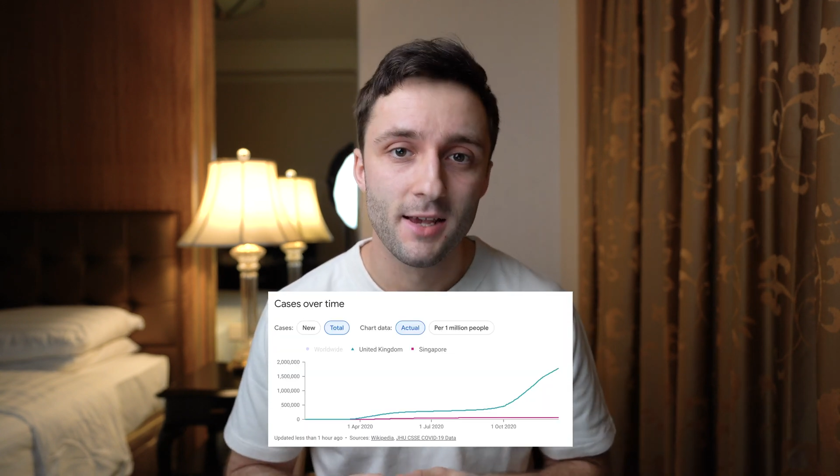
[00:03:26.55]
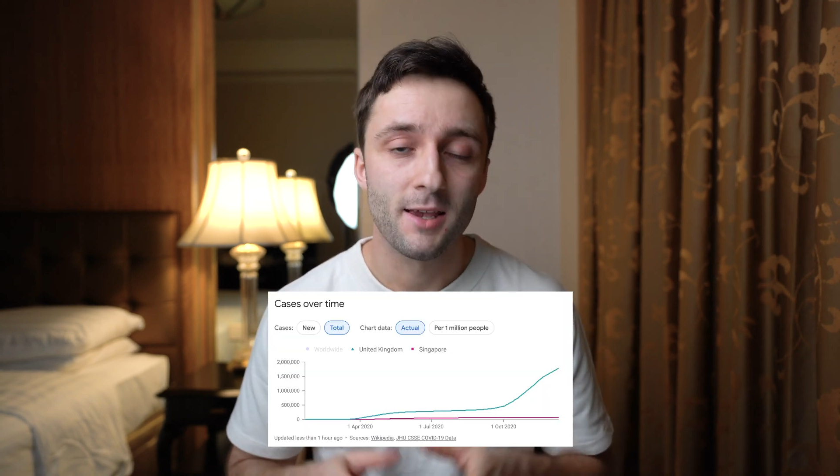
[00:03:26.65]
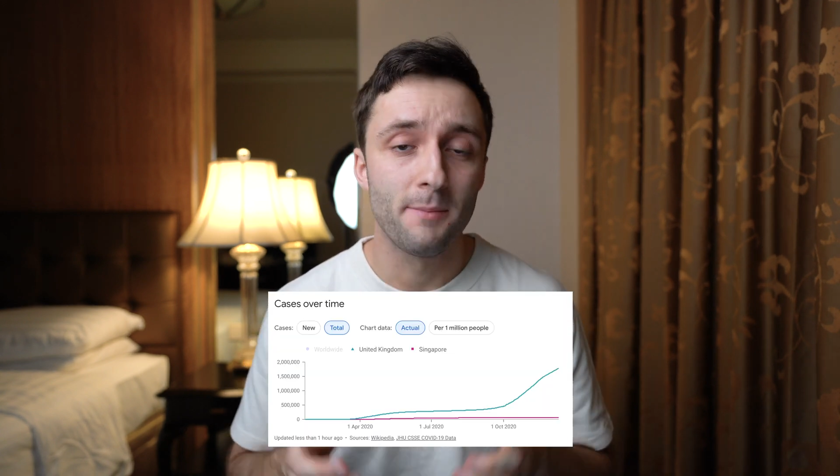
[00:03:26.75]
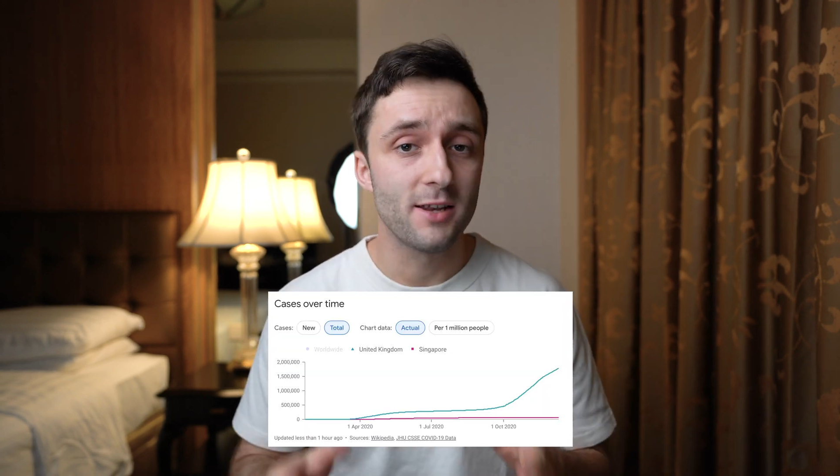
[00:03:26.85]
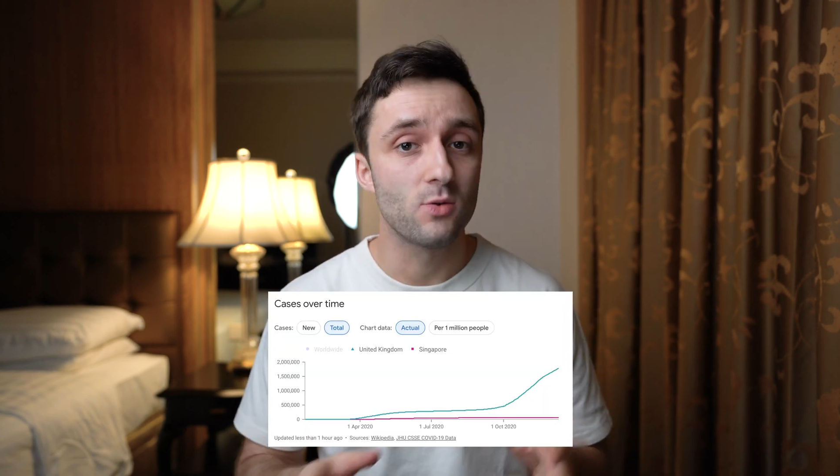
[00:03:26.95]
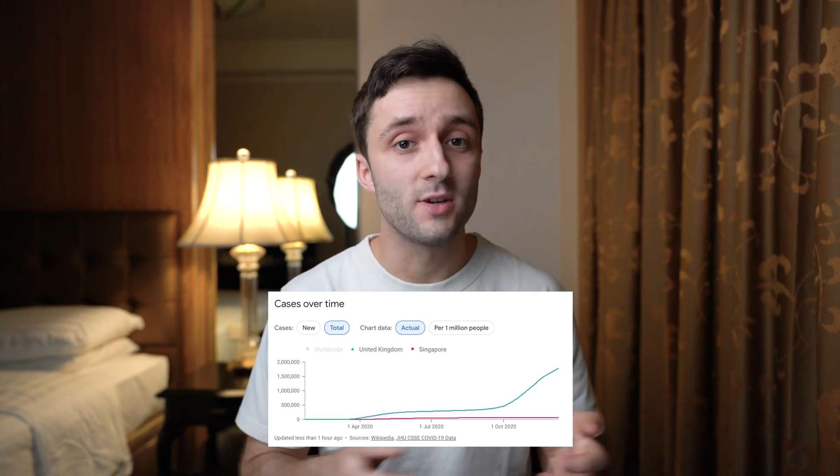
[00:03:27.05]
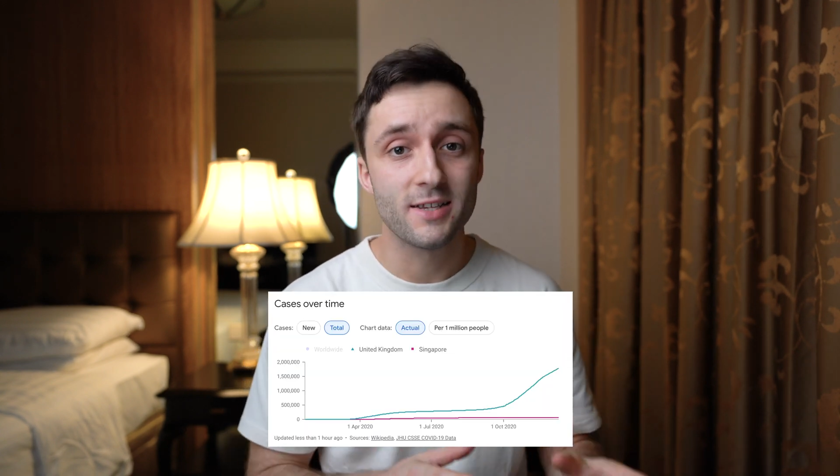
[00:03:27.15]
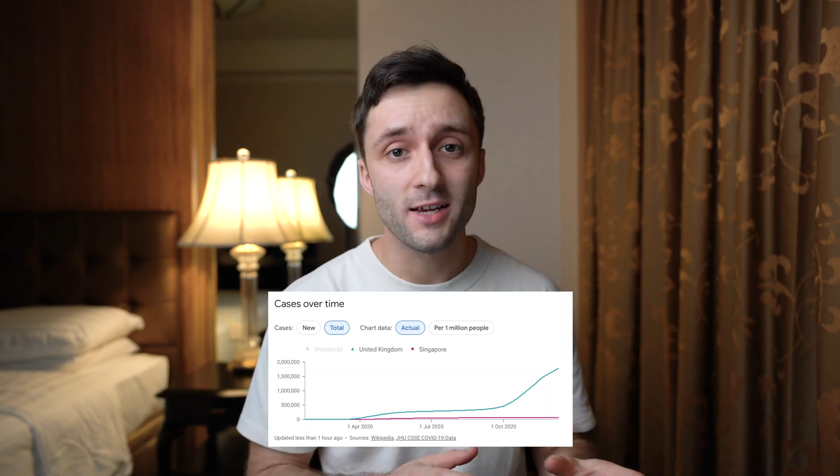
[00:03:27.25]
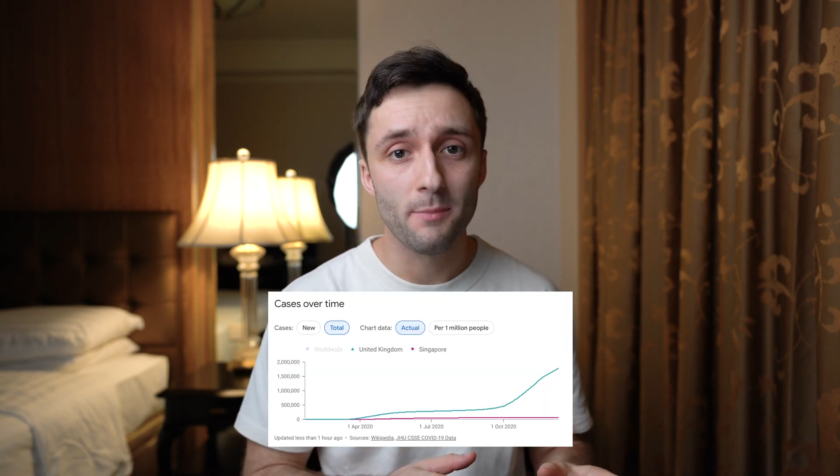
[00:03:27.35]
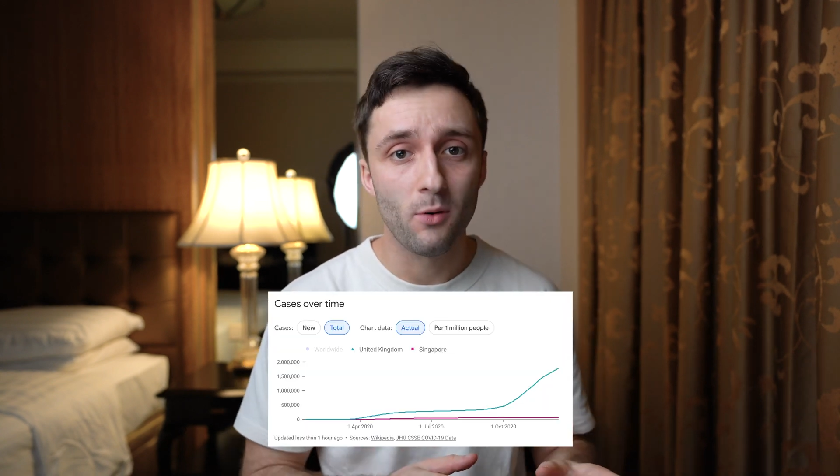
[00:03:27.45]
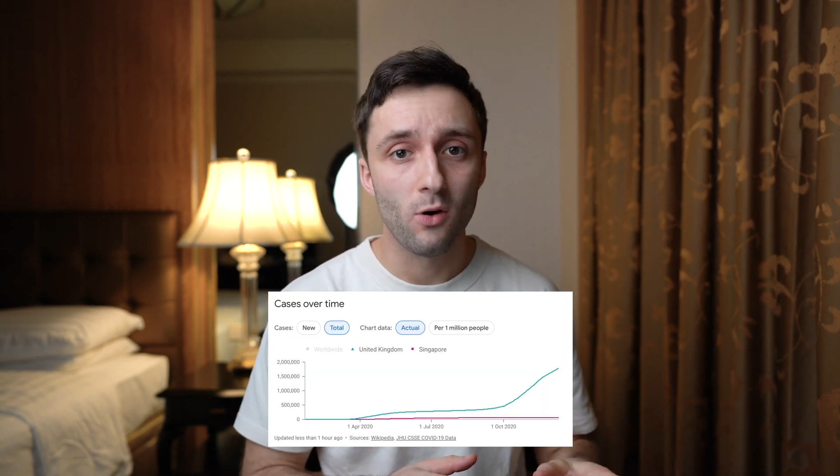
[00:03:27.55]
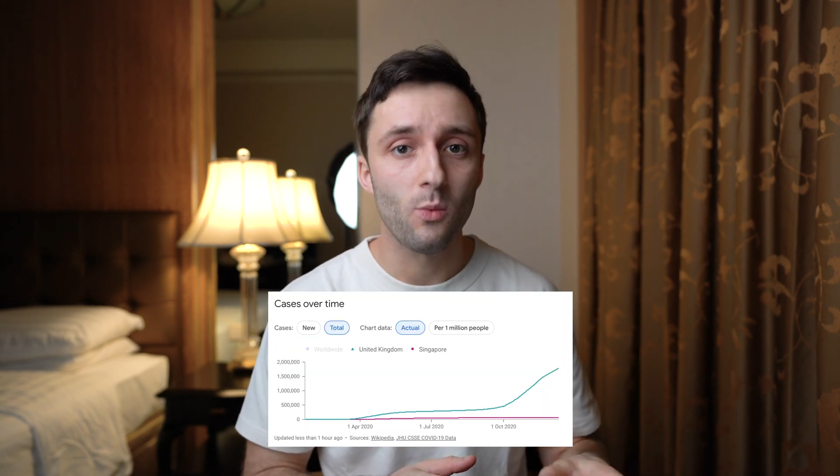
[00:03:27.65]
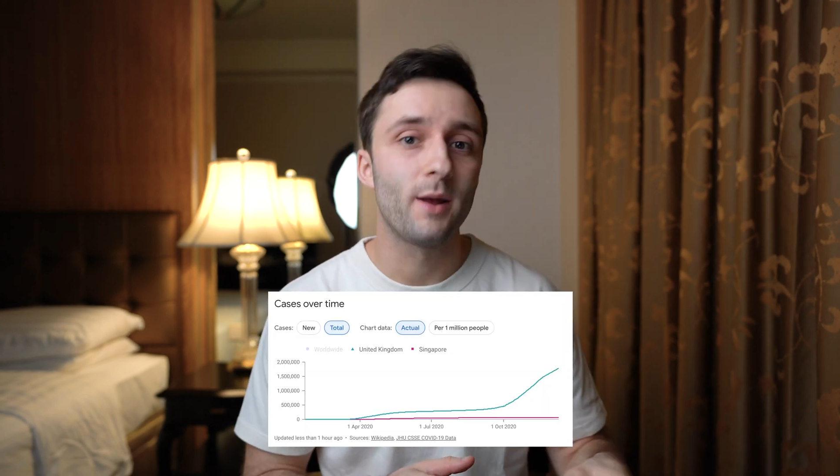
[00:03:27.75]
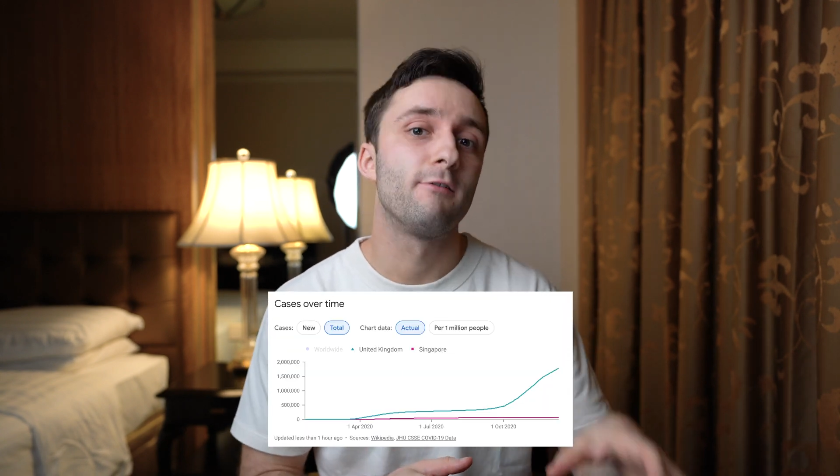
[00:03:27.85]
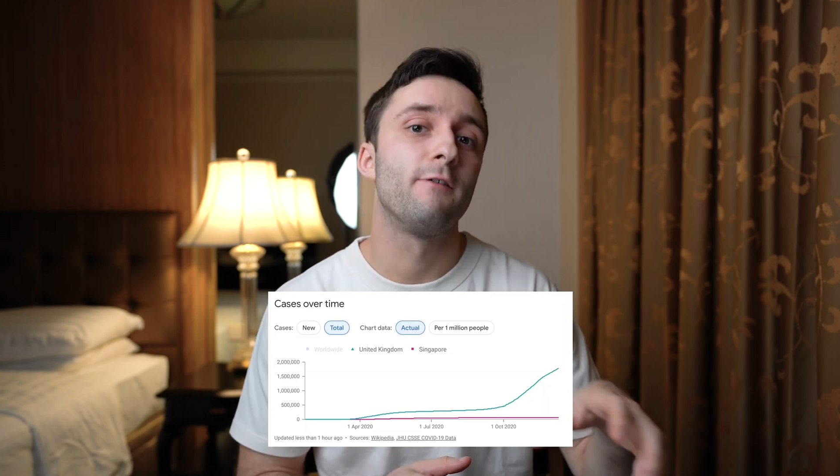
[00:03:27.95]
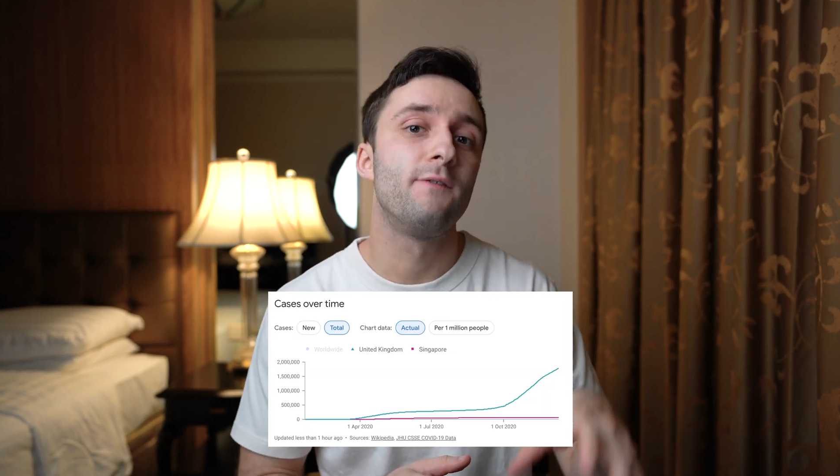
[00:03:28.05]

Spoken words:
compared to in Singapore, where there are